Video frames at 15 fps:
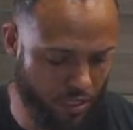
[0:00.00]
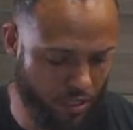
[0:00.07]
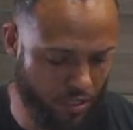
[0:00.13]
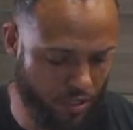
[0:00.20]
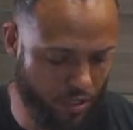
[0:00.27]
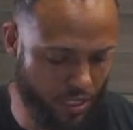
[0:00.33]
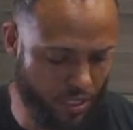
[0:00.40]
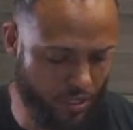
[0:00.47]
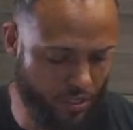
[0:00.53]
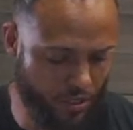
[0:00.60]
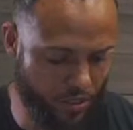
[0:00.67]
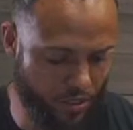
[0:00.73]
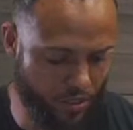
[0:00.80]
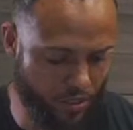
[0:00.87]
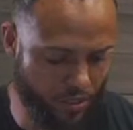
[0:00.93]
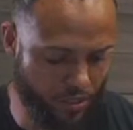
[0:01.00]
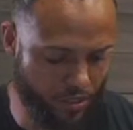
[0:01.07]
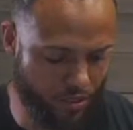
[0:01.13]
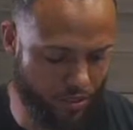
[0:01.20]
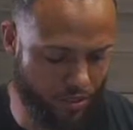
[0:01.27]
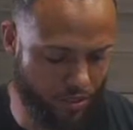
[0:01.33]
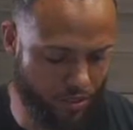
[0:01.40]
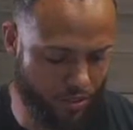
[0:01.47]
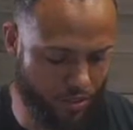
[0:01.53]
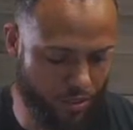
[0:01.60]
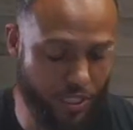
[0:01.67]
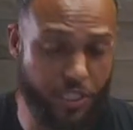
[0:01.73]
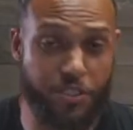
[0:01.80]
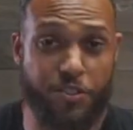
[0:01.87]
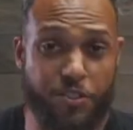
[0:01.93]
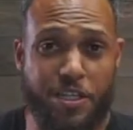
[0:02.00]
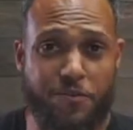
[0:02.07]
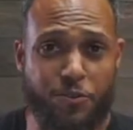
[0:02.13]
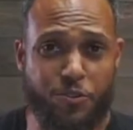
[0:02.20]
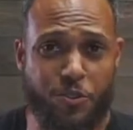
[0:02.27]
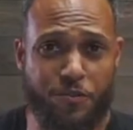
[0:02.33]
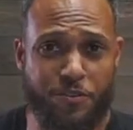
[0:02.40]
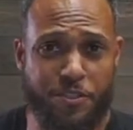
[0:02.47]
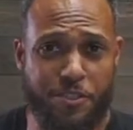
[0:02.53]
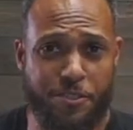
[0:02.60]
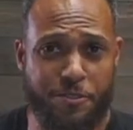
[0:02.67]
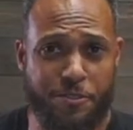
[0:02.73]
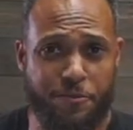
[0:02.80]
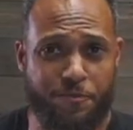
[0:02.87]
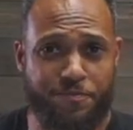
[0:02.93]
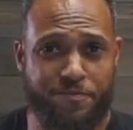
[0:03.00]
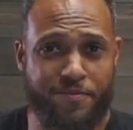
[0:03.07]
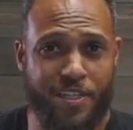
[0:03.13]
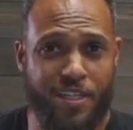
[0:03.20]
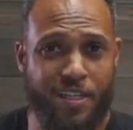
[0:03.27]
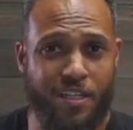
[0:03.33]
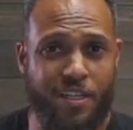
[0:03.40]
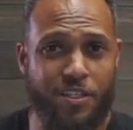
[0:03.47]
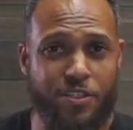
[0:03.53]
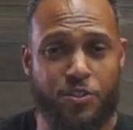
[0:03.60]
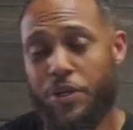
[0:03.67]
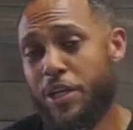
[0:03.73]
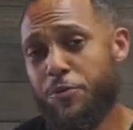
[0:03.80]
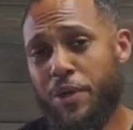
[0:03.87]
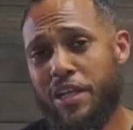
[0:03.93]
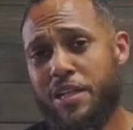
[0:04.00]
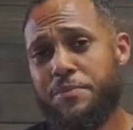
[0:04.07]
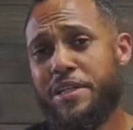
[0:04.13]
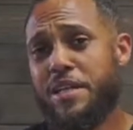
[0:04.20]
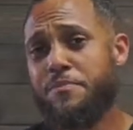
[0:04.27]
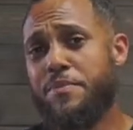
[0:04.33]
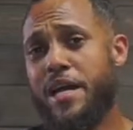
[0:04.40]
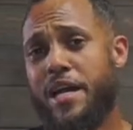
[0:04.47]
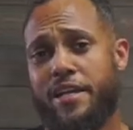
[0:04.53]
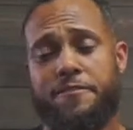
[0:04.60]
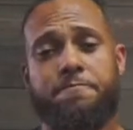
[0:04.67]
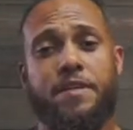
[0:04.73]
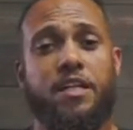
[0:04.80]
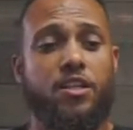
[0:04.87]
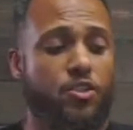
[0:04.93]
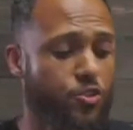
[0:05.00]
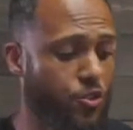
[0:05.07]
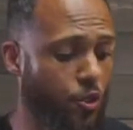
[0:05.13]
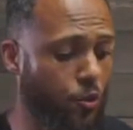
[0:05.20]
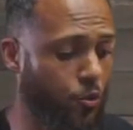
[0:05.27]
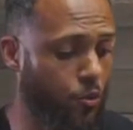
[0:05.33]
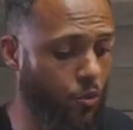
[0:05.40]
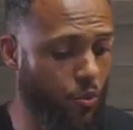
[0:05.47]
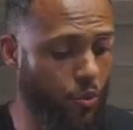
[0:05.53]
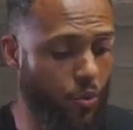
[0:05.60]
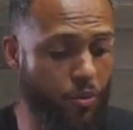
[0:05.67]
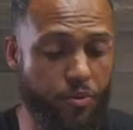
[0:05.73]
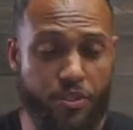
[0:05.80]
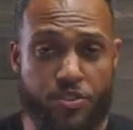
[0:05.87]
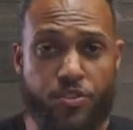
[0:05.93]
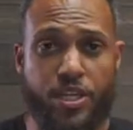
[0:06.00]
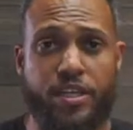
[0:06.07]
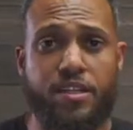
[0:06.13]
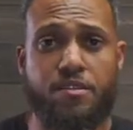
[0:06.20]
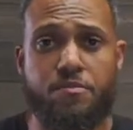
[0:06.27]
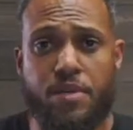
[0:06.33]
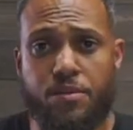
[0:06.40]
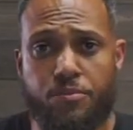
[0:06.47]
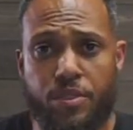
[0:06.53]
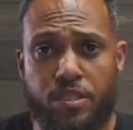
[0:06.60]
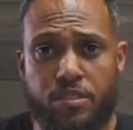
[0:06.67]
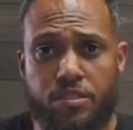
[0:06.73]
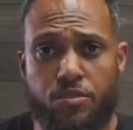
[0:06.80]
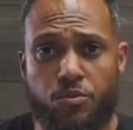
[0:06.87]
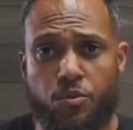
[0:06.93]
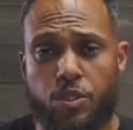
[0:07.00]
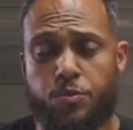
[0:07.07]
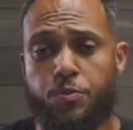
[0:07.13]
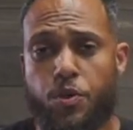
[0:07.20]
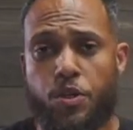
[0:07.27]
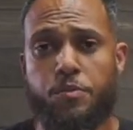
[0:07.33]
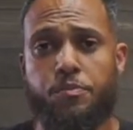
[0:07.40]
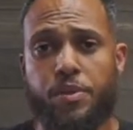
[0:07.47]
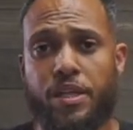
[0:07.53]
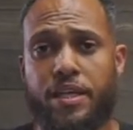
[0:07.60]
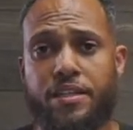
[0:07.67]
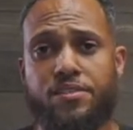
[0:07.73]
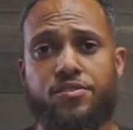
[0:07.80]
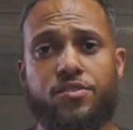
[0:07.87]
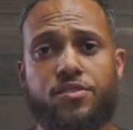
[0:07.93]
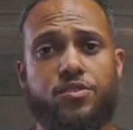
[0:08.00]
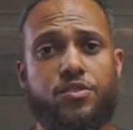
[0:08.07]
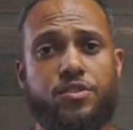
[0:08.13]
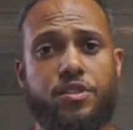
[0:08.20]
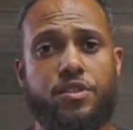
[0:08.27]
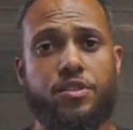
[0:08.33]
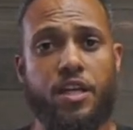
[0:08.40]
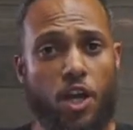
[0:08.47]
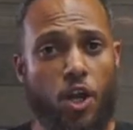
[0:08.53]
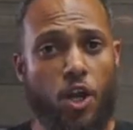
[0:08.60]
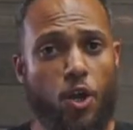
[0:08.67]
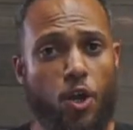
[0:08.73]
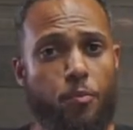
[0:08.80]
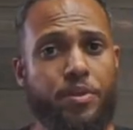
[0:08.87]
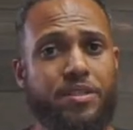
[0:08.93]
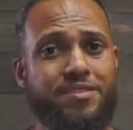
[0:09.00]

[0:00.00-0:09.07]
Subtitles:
check your levels over there. So anyway, let me get back. So the Second Amendment was put in place to help us